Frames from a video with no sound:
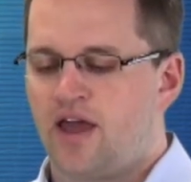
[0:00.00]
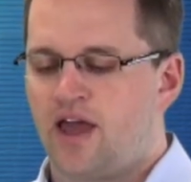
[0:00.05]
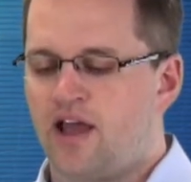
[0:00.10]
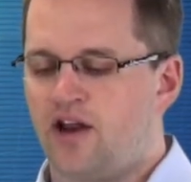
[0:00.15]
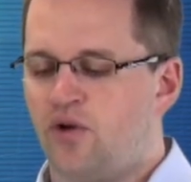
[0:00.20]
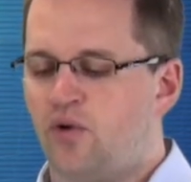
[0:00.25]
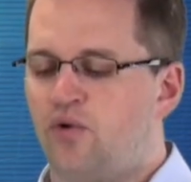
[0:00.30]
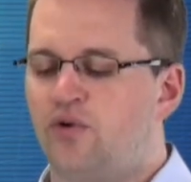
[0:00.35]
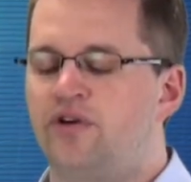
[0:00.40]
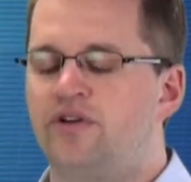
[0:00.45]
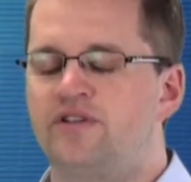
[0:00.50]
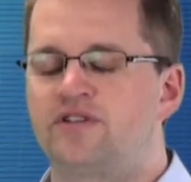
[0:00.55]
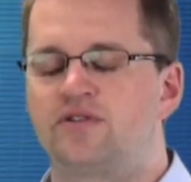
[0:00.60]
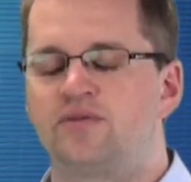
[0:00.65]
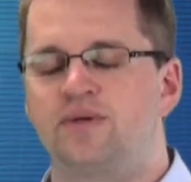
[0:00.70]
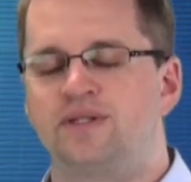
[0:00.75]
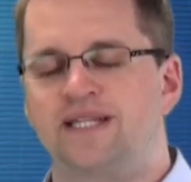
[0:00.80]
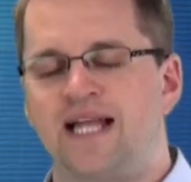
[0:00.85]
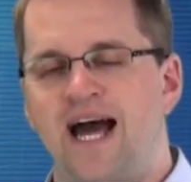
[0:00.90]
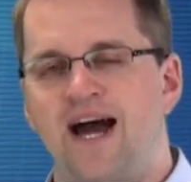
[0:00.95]
In order
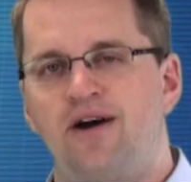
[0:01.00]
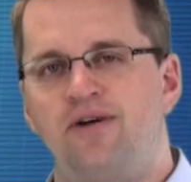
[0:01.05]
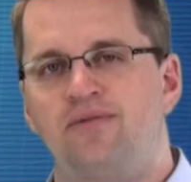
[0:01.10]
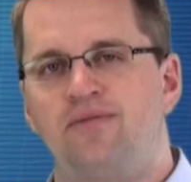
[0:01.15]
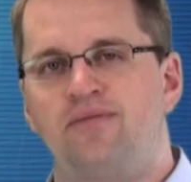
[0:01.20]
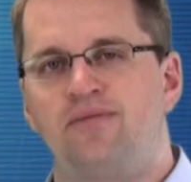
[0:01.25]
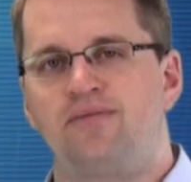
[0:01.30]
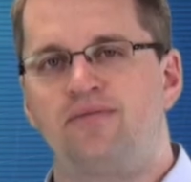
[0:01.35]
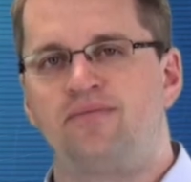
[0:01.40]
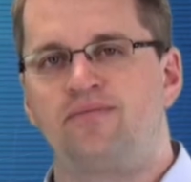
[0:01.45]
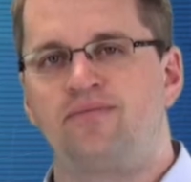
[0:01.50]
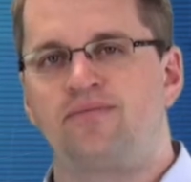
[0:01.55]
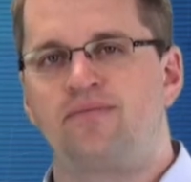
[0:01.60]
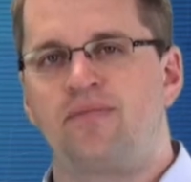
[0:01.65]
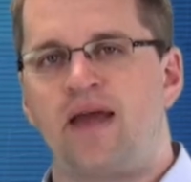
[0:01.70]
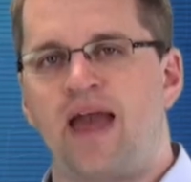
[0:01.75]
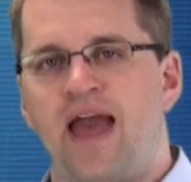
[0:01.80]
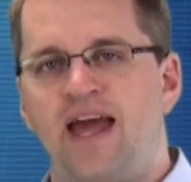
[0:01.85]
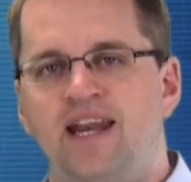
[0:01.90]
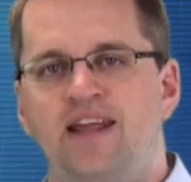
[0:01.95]
to allow
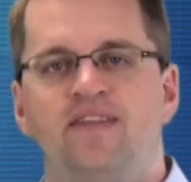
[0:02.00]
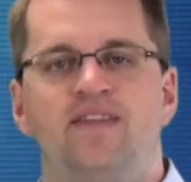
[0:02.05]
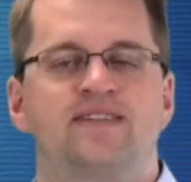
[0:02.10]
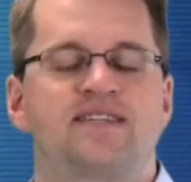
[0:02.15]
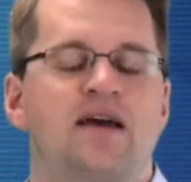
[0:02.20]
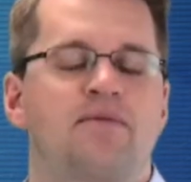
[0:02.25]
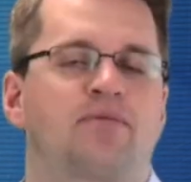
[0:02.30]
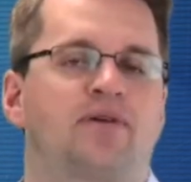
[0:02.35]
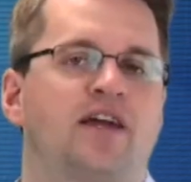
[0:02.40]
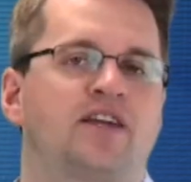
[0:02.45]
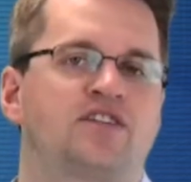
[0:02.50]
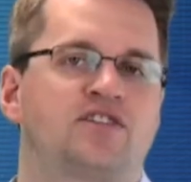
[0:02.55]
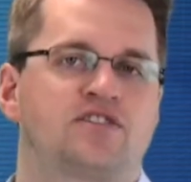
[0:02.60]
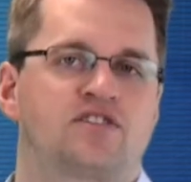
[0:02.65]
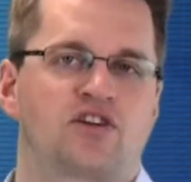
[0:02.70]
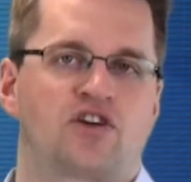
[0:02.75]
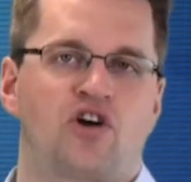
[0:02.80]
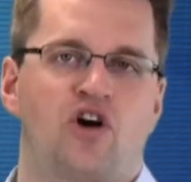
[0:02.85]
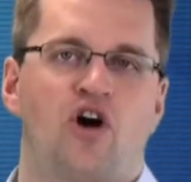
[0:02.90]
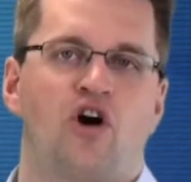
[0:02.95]
any of these
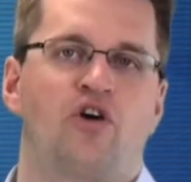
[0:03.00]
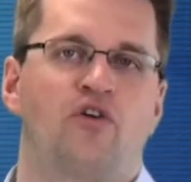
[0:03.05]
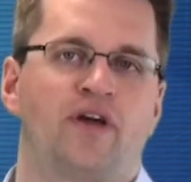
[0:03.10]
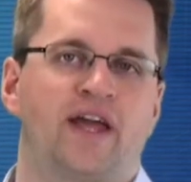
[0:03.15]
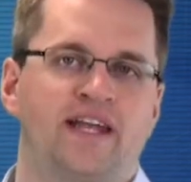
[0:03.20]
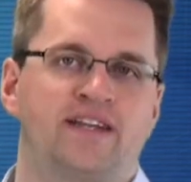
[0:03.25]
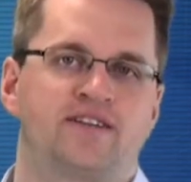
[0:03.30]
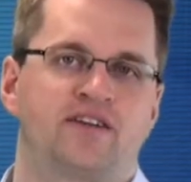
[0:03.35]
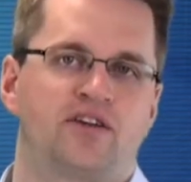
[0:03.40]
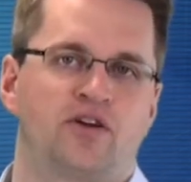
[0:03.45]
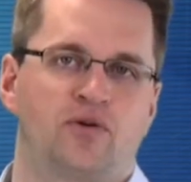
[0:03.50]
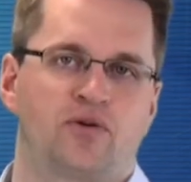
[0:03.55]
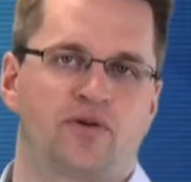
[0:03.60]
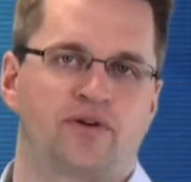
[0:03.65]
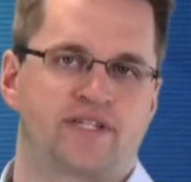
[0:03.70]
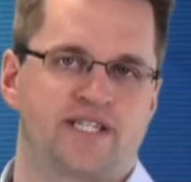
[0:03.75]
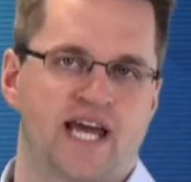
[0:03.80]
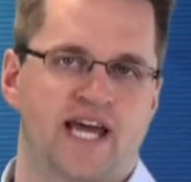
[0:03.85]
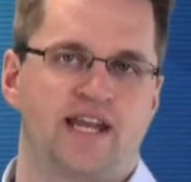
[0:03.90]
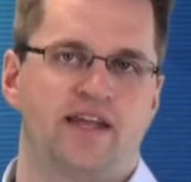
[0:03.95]
applications to call into
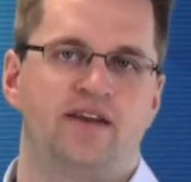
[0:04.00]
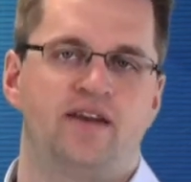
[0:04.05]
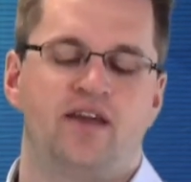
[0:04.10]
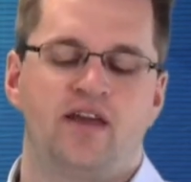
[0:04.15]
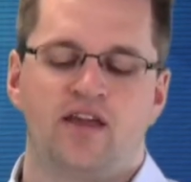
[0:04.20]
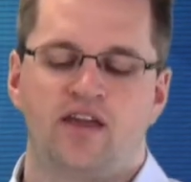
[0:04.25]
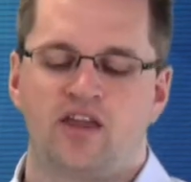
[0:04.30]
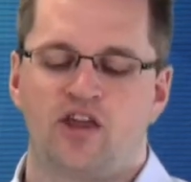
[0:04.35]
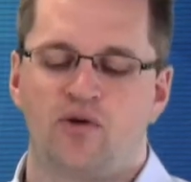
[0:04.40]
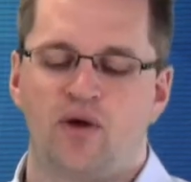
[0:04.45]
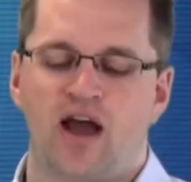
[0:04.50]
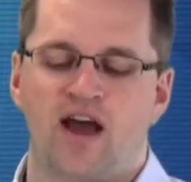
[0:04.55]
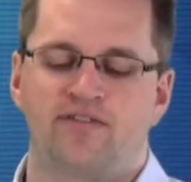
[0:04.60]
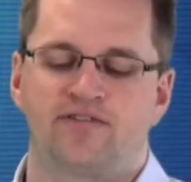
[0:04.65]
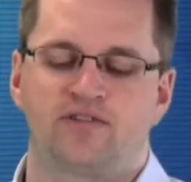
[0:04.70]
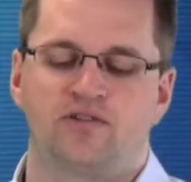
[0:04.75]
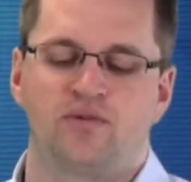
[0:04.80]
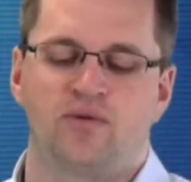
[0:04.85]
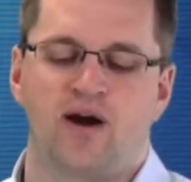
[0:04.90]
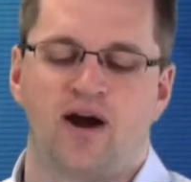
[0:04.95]
your tenant, you
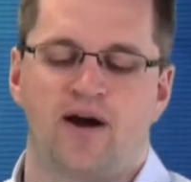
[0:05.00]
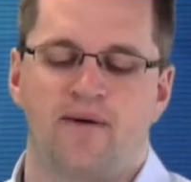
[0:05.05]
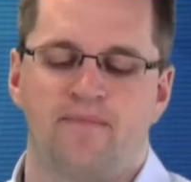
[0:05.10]
have to,